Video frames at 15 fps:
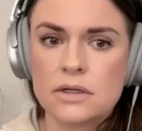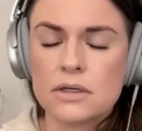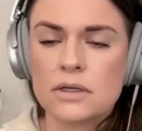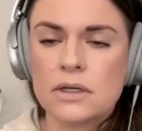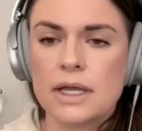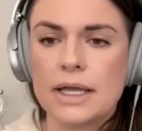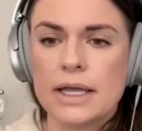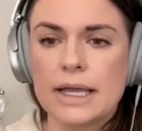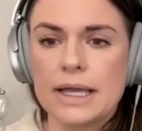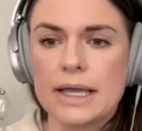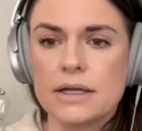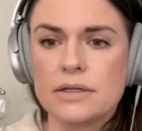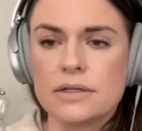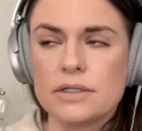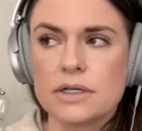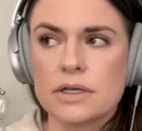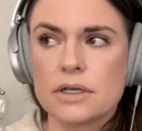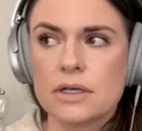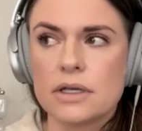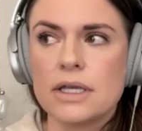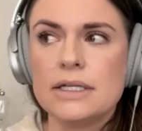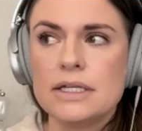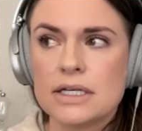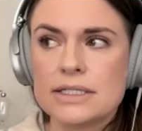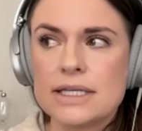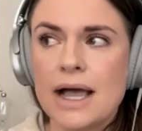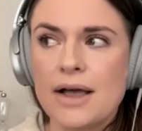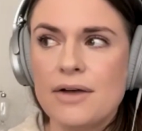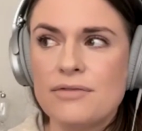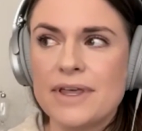And he does
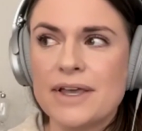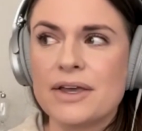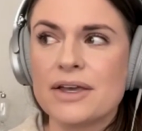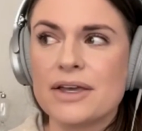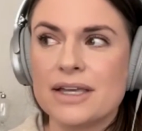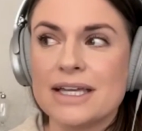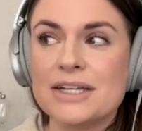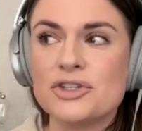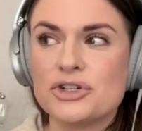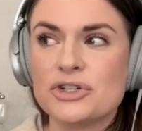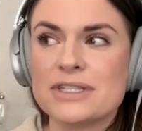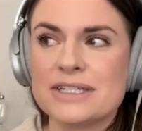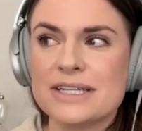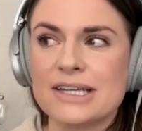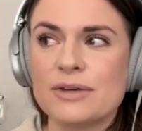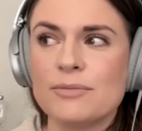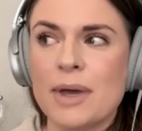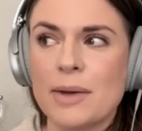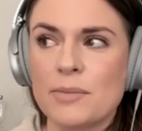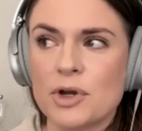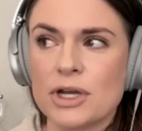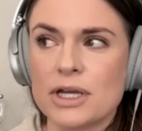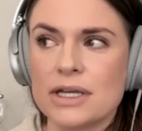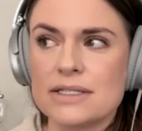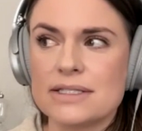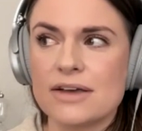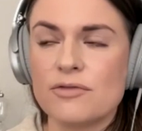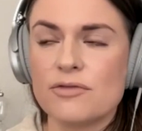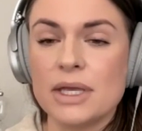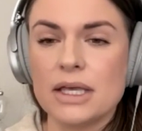have like interesting memories
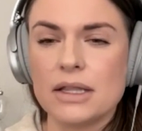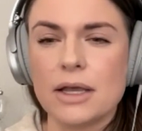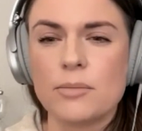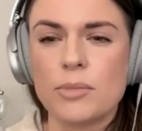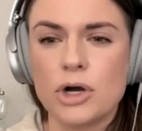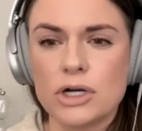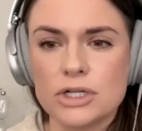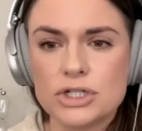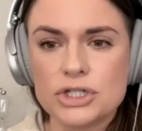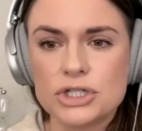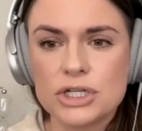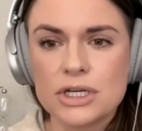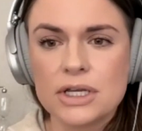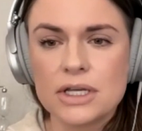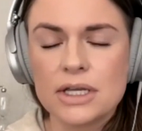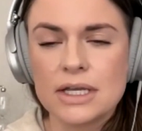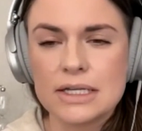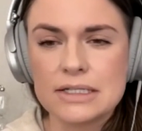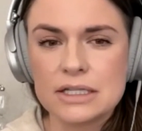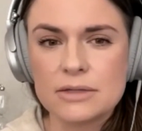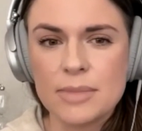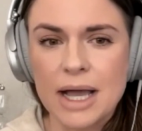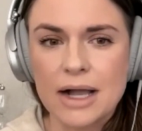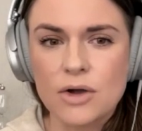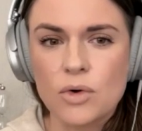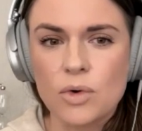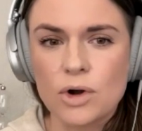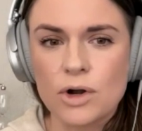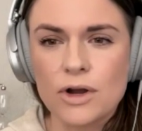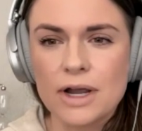of being like pushed into the back corner.